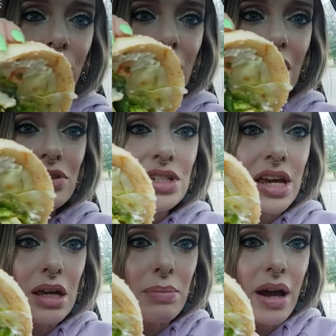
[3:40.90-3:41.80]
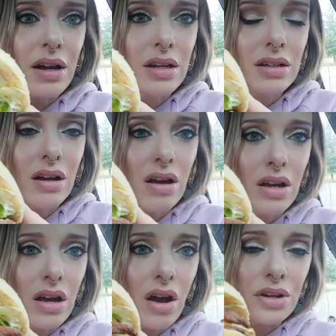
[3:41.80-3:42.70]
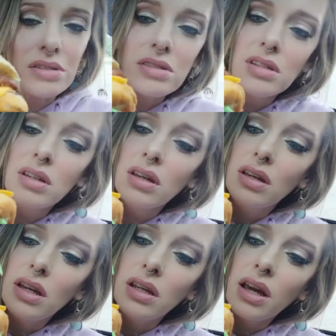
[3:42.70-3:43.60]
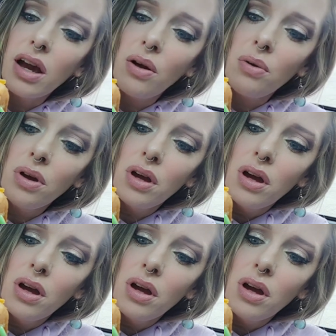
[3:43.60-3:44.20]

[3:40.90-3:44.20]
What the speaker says: I'm gonna have to take it back, honestly, anyhow.